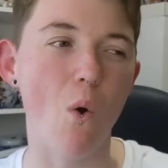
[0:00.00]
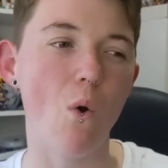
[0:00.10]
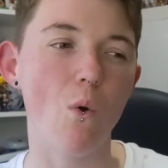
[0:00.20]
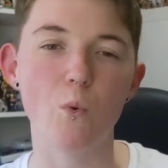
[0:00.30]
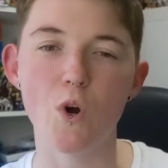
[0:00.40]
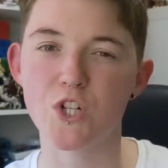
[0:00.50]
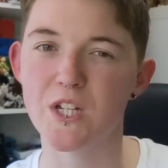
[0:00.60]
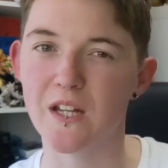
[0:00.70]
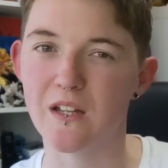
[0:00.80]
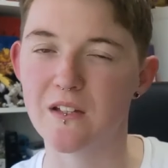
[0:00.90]
or
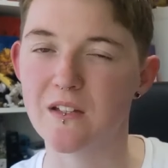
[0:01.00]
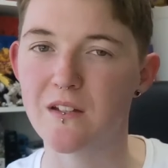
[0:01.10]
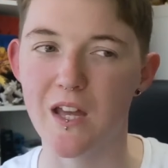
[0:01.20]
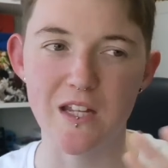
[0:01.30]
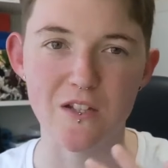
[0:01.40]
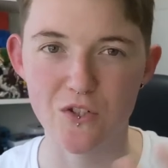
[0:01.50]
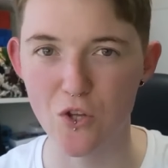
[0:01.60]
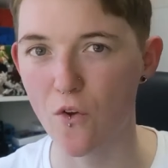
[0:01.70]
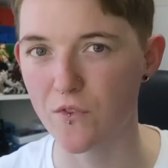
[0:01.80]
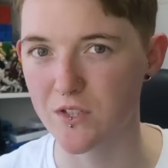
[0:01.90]
washing any
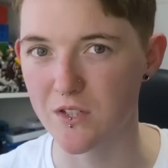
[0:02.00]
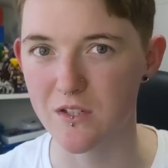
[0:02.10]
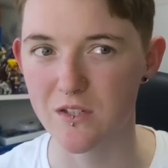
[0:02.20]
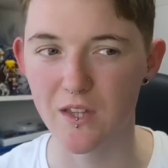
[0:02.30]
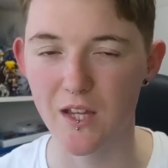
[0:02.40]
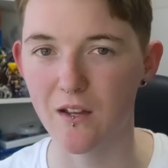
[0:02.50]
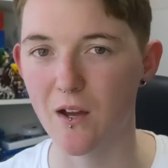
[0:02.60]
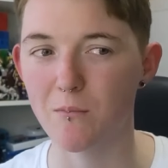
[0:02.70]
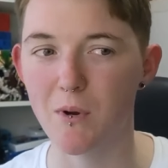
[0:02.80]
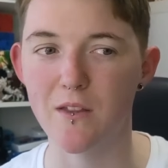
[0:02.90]
surfaces that they
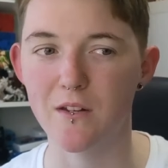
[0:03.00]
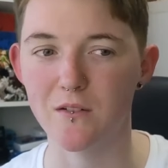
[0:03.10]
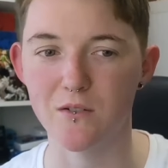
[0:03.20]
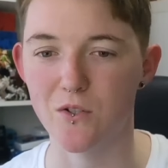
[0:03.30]
come by that are